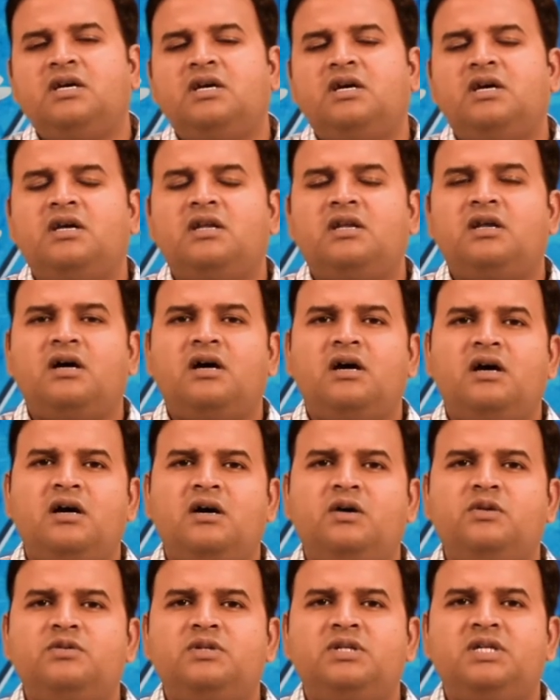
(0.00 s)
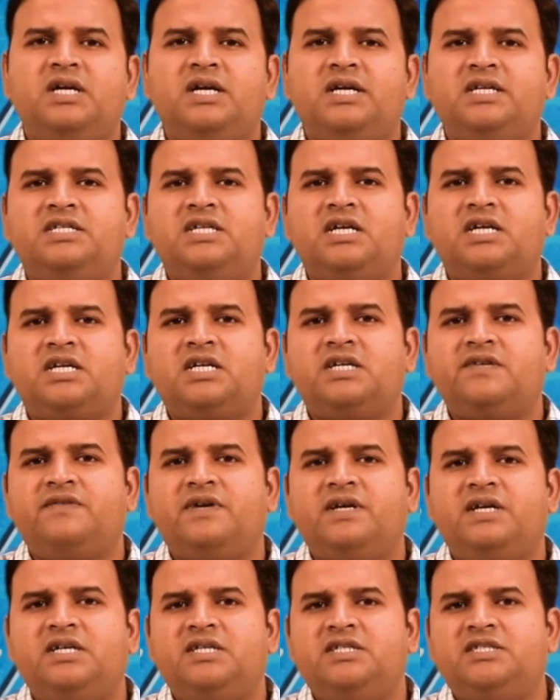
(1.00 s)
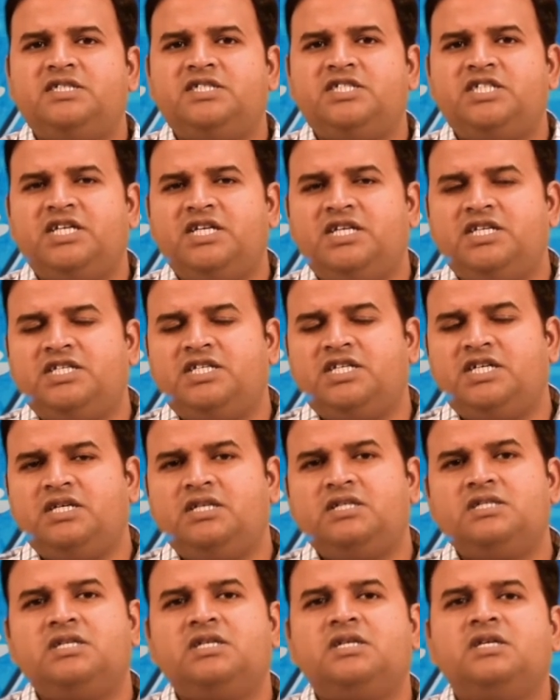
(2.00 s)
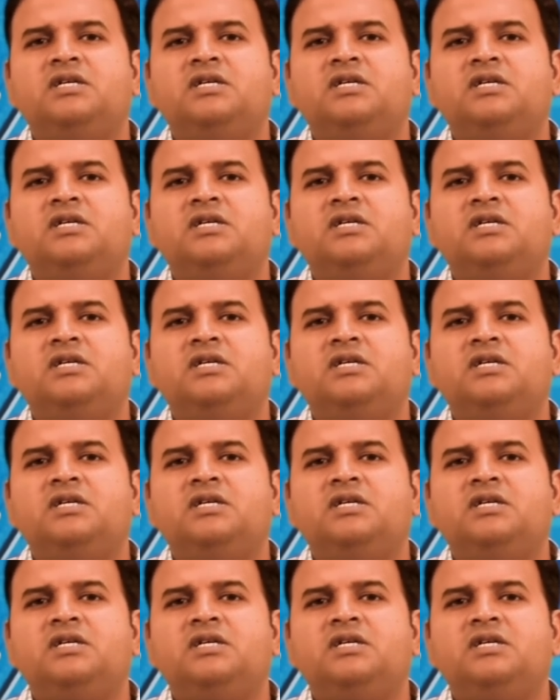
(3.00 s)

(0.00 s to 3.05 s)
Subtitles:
and how the adjective and changes,